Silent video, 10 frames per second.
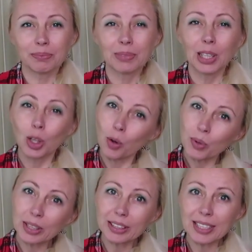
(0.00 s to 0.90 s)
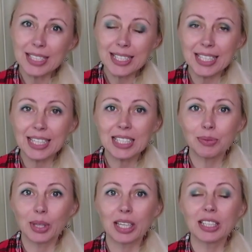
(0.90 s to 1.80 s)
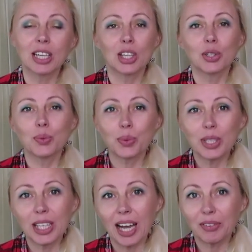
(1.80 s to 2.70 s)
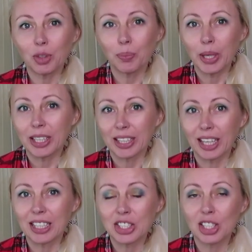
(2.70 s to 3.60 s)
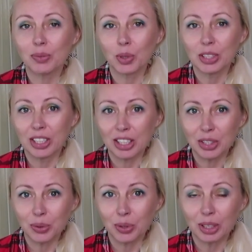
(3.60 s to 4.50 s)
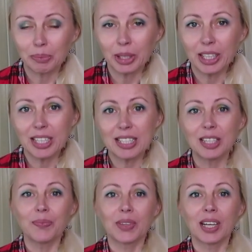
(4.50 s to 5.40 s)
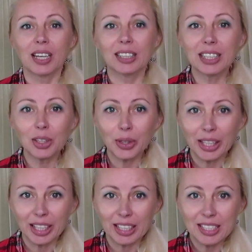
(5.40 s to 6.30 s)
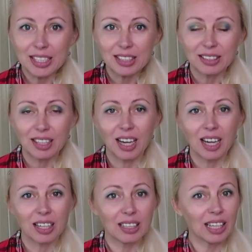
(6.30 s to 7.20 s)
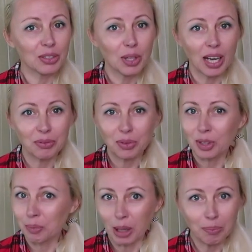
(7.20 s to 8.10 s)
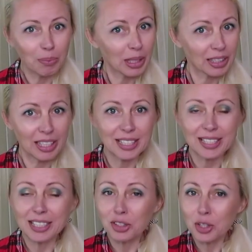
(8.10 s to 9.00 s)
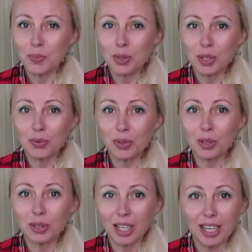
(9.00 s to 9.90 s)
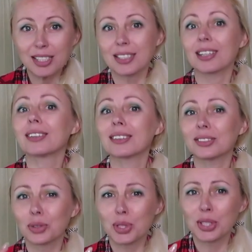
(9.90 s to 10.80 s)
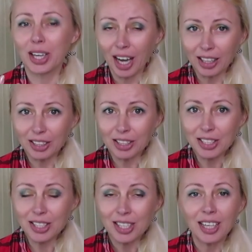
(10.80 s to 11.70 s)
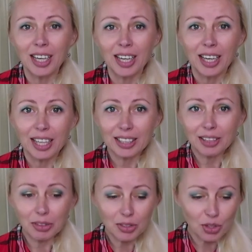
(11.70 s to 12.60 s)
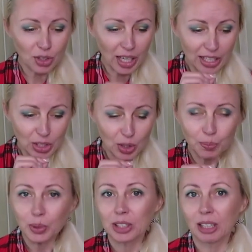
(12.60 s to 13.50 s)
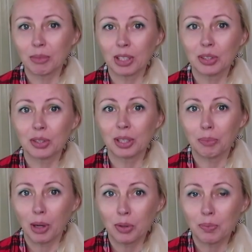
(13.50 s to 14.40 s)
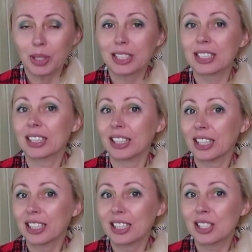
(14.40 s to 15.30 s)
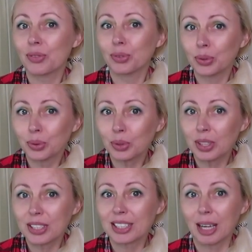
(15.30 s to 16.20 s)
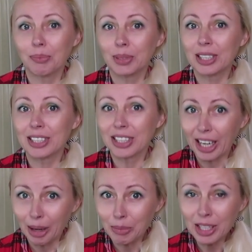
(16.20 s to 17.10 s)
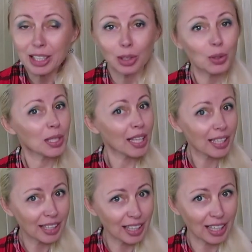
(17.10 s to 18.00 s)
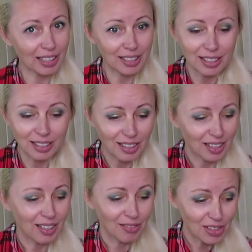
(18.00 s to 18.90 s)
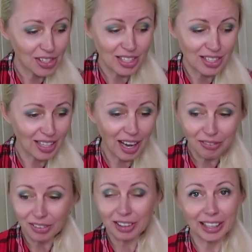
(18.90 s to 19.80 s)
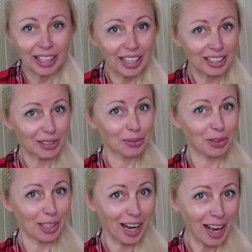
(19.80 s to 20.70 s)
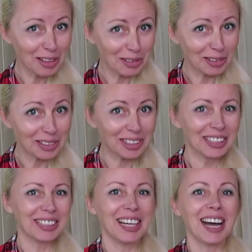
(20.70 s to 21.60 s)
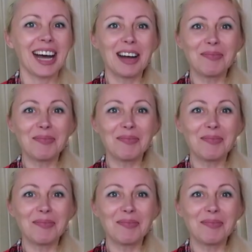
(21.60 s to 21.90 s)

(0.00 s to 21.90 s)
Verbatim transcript: lower than six right you really have to pay attention what they're doing because little kids uh, and you have to remember they see those beautiful dots those colors and they will try to put them into the mouth because they think it's food it's something yummy it looks like candy which is definitely candy for adult um,